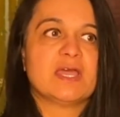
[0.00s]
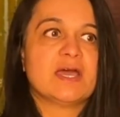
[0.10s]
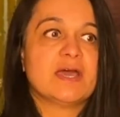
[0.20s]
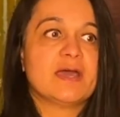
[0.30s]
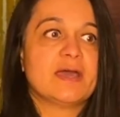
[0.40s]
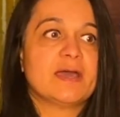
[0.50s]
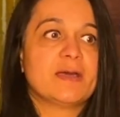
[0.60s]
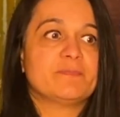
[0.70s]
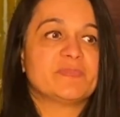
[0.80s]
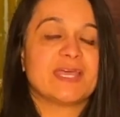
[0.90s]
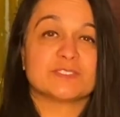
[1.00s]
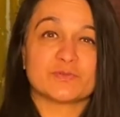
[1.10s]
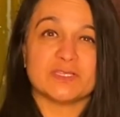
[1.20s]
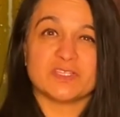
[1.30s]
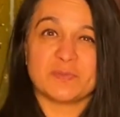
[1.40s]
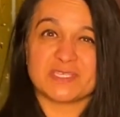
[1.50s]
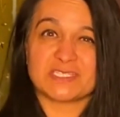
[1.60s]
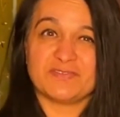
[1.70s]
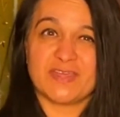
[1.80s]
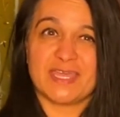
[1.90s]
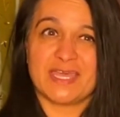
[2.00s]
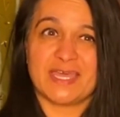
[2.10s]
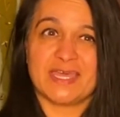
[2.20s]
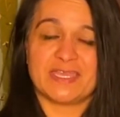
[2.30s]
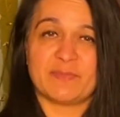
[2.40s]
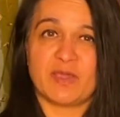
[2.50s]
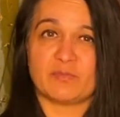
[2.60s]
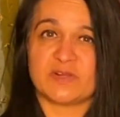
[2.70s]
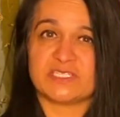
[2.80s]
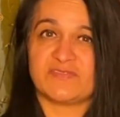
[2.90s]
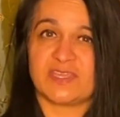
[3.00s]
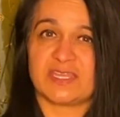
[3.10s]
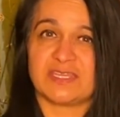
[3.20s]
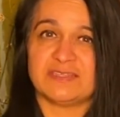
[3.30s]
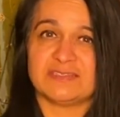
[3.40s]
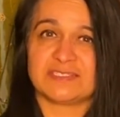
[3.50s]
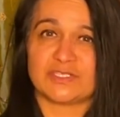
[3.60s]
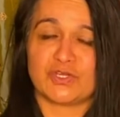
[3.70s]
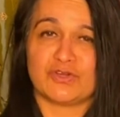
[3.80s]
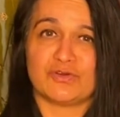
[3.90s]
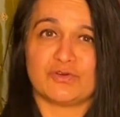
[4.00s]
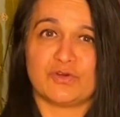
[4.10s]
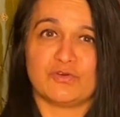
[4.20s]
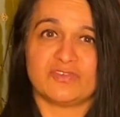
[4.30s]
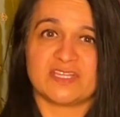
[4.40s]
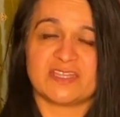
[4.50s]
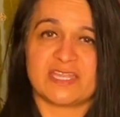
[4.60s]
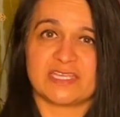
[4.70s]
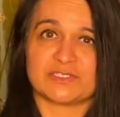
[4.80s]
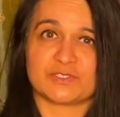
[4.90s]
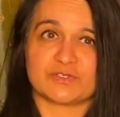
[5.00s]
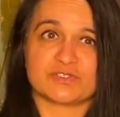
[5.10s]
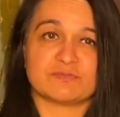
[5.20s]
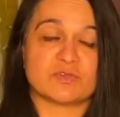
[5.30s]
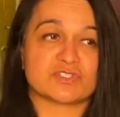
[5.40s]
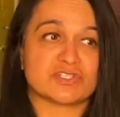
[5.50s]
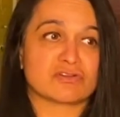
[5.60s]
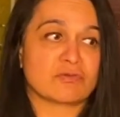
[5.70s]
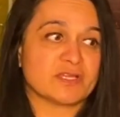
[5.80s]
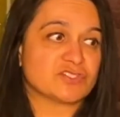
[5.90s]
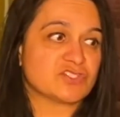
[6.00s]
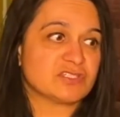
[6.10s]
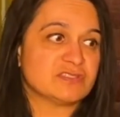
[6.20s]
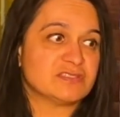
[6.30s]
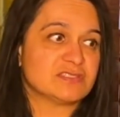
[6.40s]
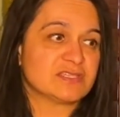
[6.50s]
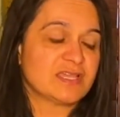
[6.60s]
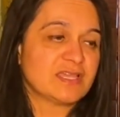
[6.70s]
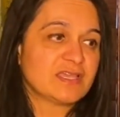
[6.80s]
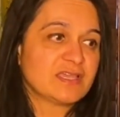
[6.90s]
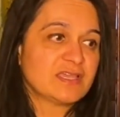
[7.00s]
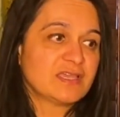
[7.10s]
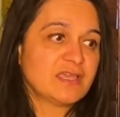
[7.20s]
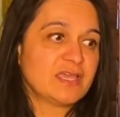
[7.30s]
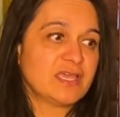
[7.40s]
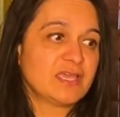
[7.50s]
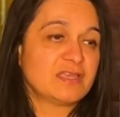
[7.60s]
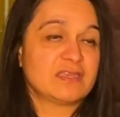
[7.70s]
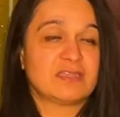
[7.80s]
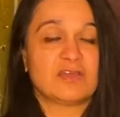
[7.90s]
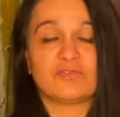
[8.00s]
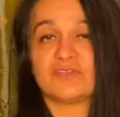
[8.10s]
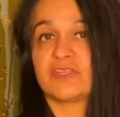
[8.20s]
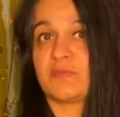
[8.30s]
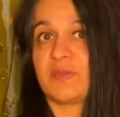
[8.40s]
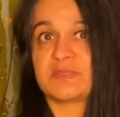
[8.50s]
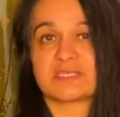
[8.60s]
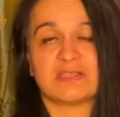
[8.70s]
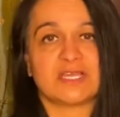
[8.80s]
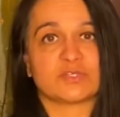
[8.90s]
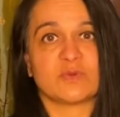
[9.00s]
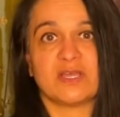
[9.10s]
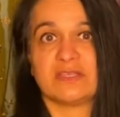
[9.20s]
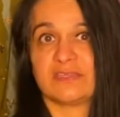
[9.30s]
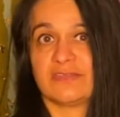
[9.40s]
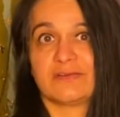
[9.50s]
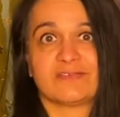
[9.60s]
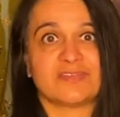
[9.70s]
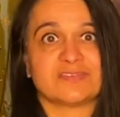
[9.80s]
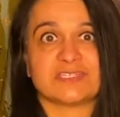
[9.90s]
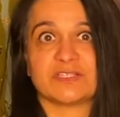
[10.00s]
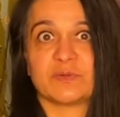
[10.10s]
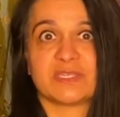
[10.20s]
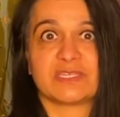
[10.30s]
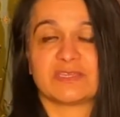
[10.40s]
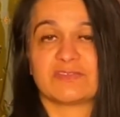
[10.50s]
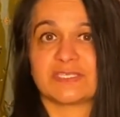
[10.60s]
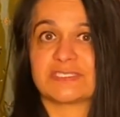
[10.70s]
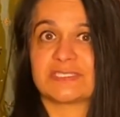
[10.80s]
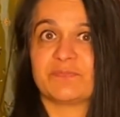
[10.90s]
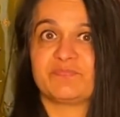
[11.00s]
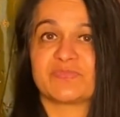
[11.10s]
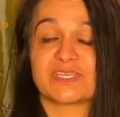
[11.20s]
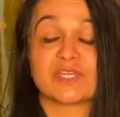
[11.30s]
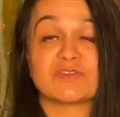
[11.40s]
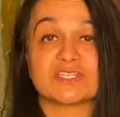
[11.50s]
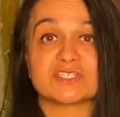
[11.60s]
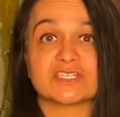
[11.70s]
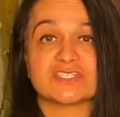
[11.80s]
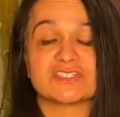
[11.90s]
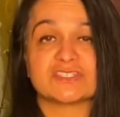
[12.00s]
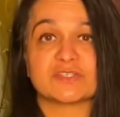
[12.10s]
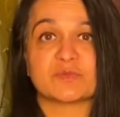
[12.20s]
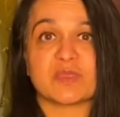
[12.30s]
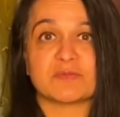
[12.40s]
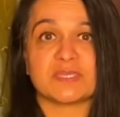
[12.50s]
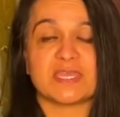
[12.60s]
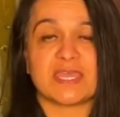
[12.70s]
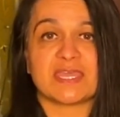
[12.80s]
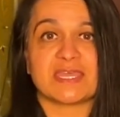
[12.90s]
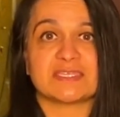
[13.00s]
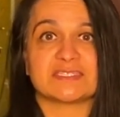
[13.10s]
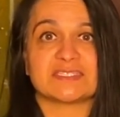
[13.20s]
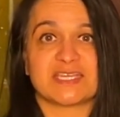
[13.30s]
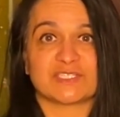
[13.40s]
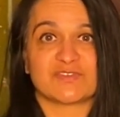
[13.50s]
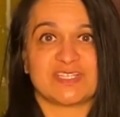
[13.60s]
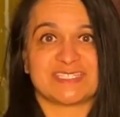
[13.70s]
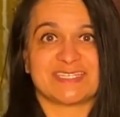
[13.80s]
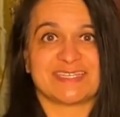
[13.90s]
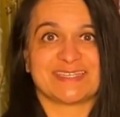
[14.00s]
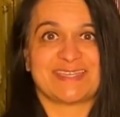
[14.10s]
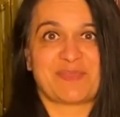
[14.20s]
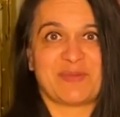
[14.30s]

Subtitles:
That's really the big stuff I had about breastfeeding. So hopefully that answers most of your questions, and hopefully your baby's gonna latch well and you don't even have to deal with any of this. Congratulations on your baby, and thanks for listening. Okay, bye.